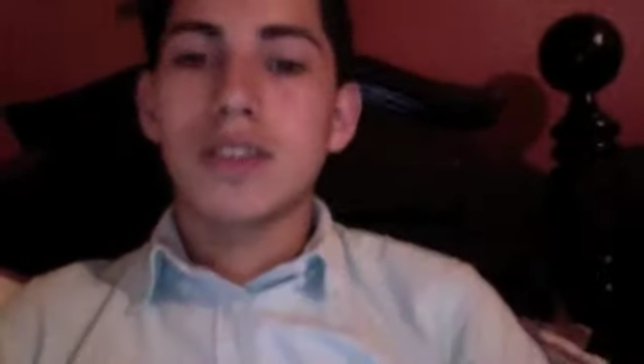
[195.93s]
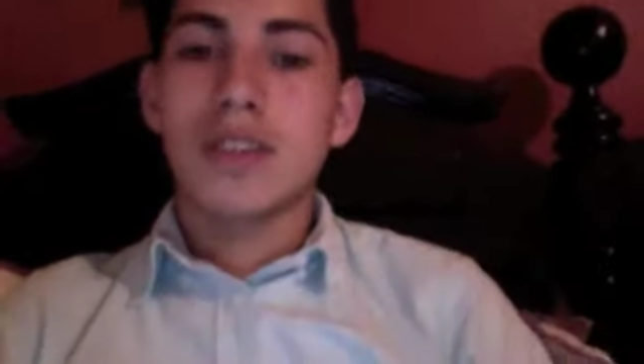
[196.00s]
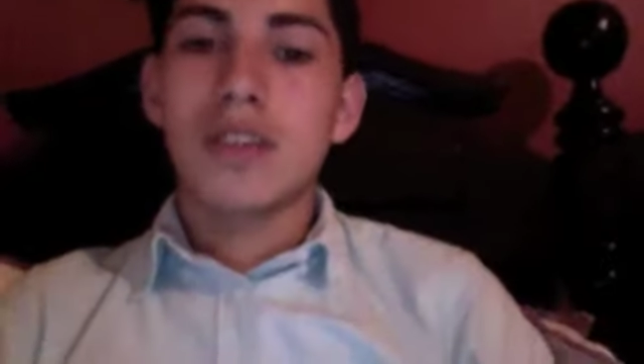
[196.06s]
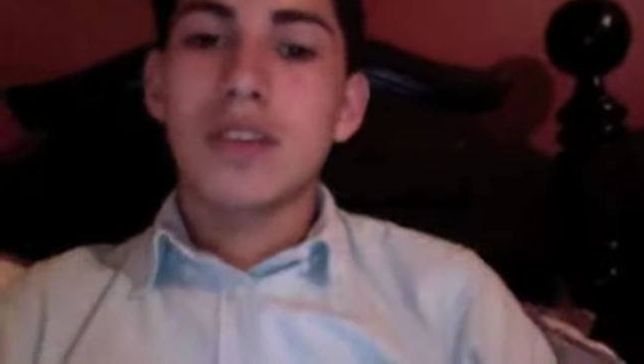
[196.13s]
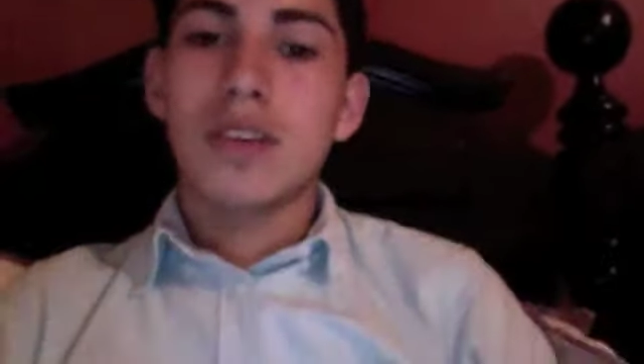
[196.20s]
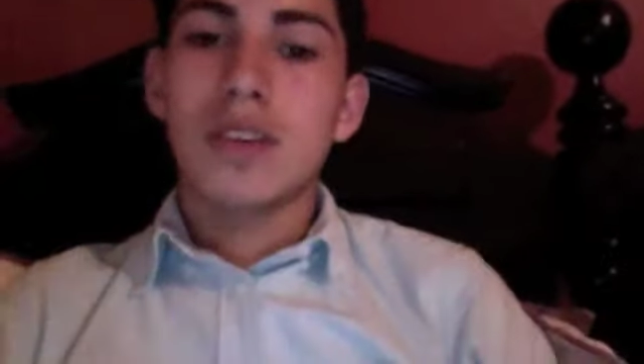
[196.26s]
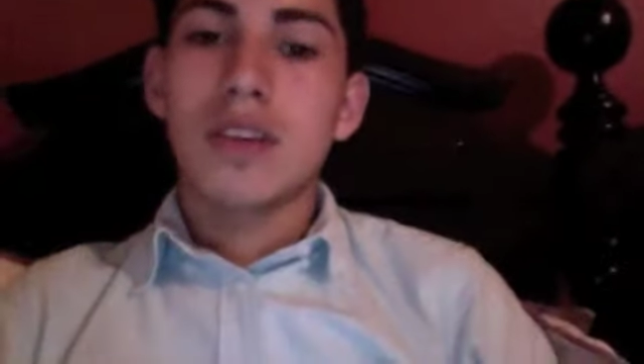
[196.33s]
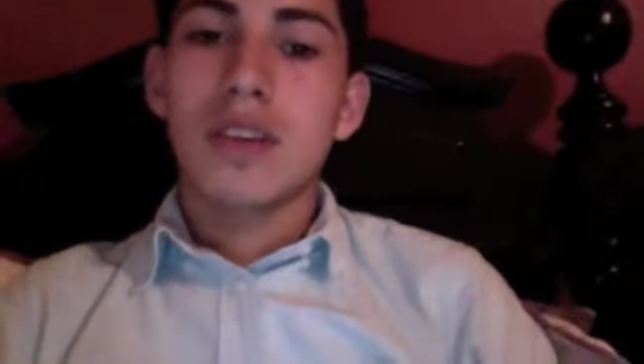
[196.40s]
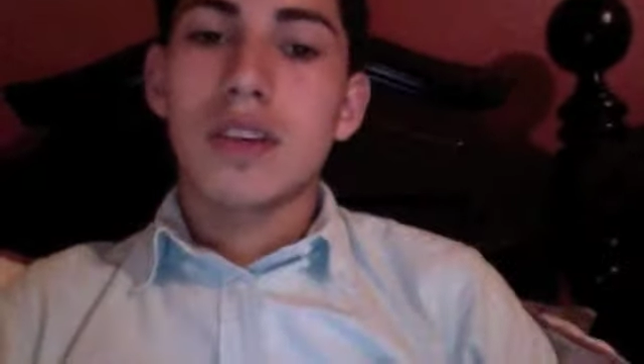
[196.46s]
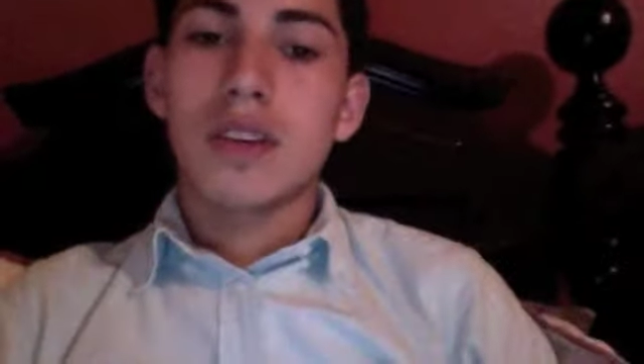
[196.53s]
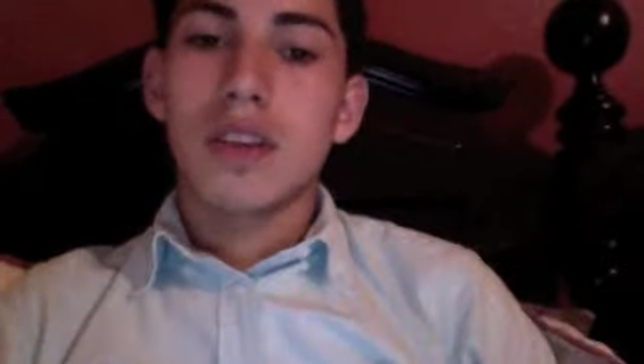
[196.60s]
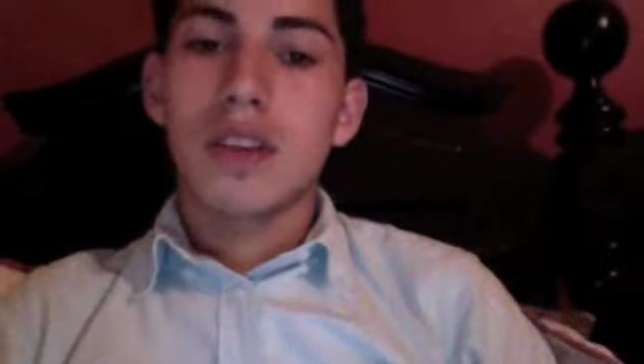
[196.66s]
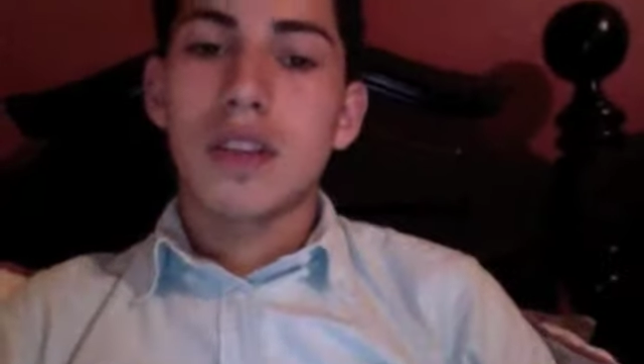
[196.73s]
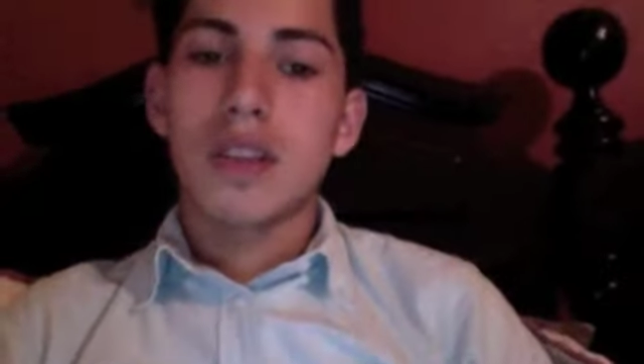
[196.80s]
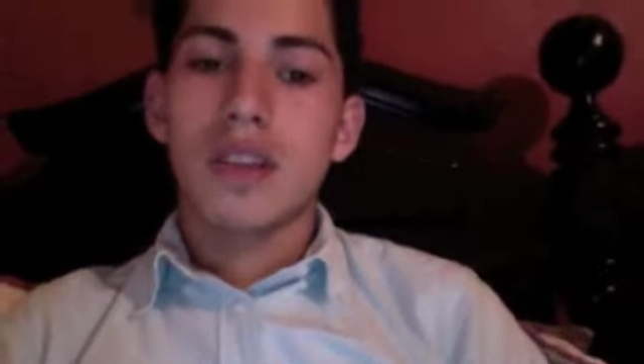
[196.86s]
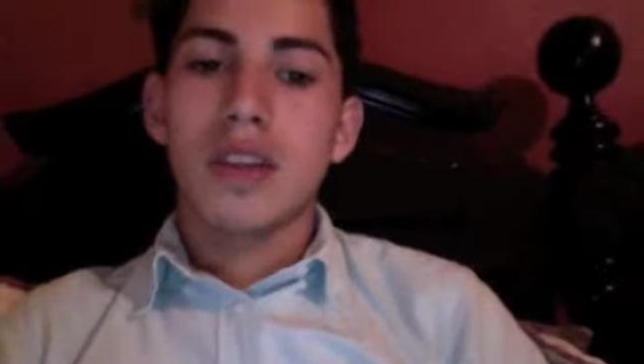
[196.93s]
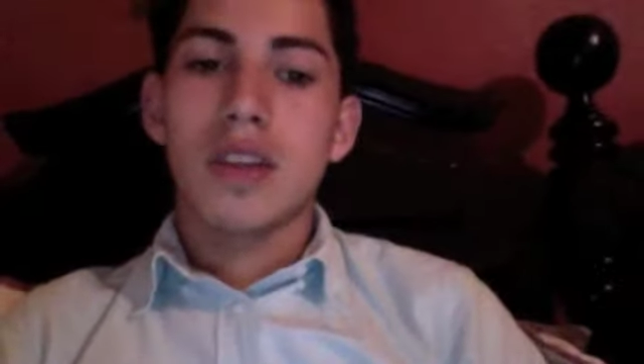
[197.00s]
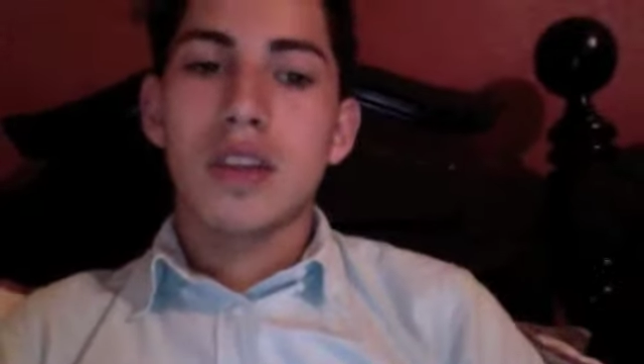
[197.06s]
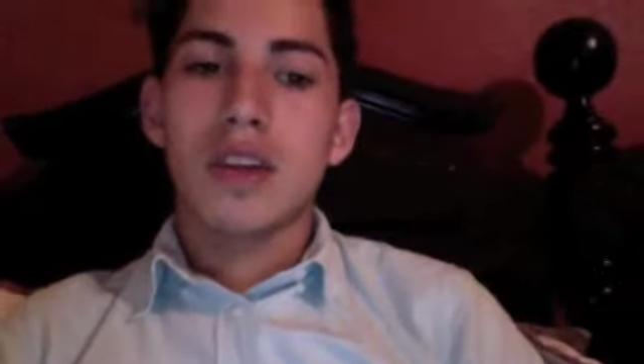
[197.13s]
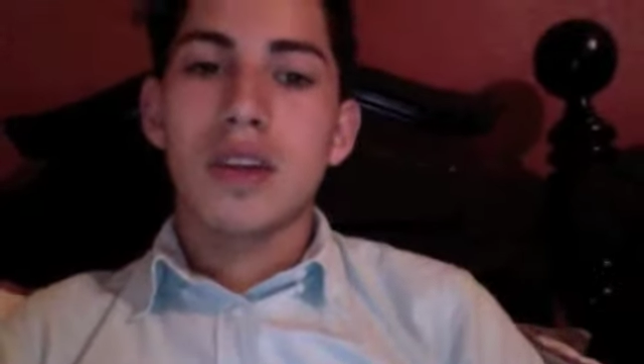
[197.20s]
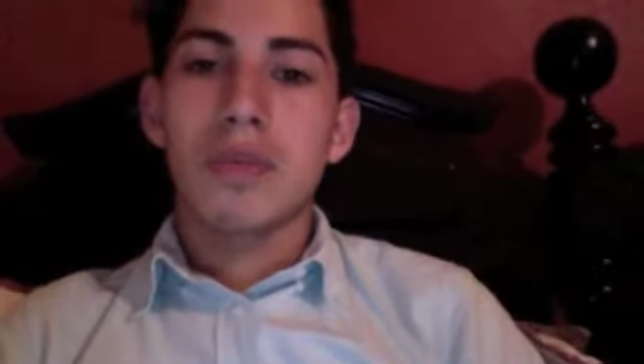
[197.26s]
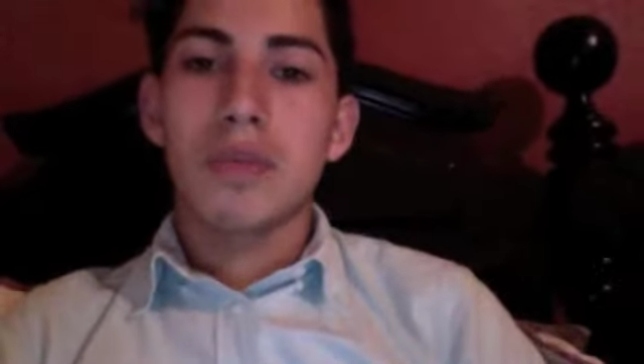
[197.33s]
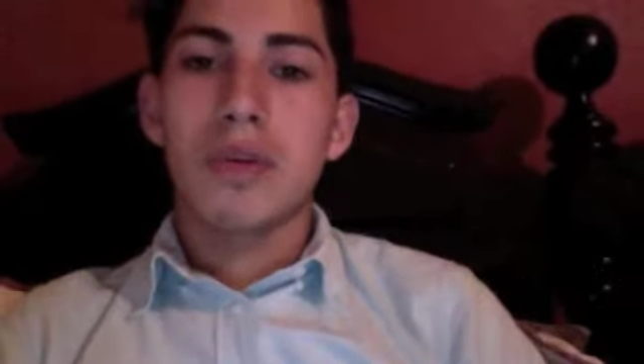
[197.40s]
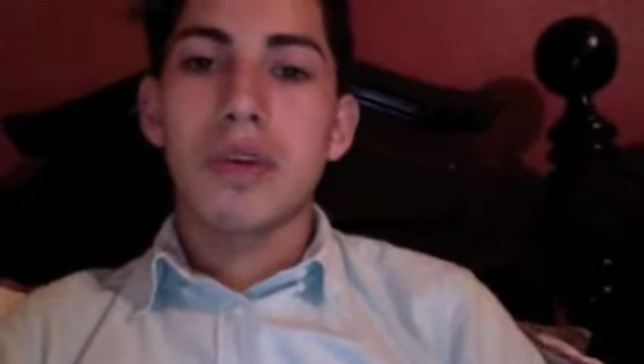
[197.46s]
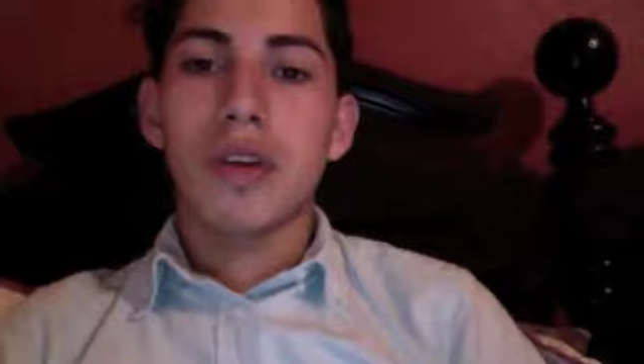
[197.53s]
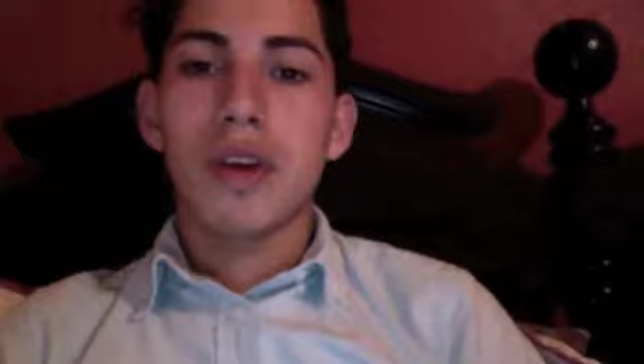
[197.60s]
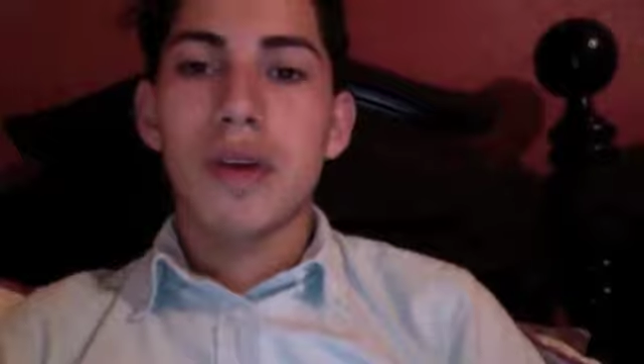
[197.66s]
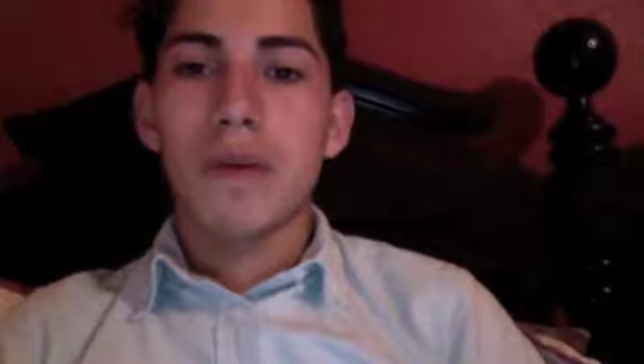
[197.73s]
in the computer.